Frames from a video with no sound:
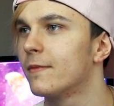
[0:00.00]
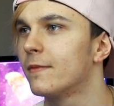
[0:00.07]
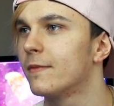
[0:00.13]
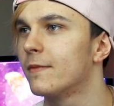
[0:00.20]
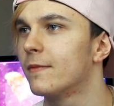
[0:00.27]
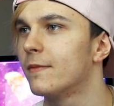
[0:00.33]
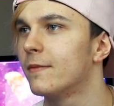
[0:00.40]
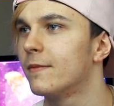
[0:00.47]

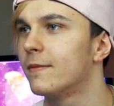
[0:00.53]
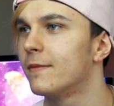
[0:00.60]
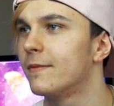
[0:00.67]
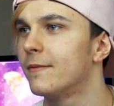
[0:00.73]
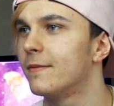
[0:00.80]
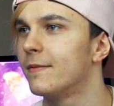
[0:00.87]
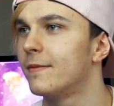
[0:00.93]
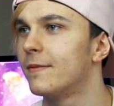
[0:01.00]

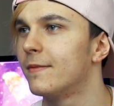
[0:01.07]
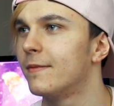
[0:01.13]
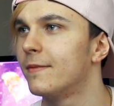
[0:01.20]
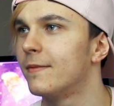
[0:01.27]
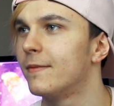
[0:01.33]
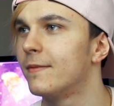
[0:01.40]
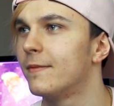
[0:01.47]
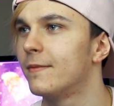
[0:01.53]

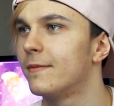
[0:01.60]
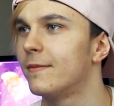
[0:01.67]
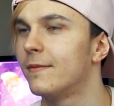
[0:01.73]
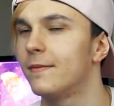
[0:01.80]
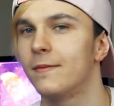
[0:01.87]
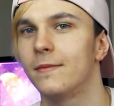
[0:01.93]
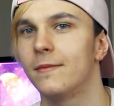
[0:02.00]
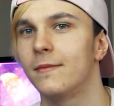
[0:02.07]

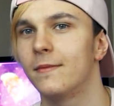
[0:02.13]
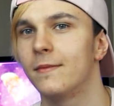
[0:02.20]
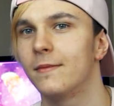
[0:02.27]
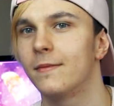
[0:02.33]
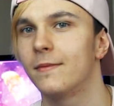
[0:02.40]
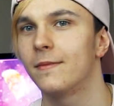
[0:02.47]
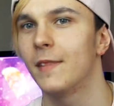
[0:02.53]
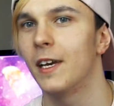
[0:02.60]
(not speaking)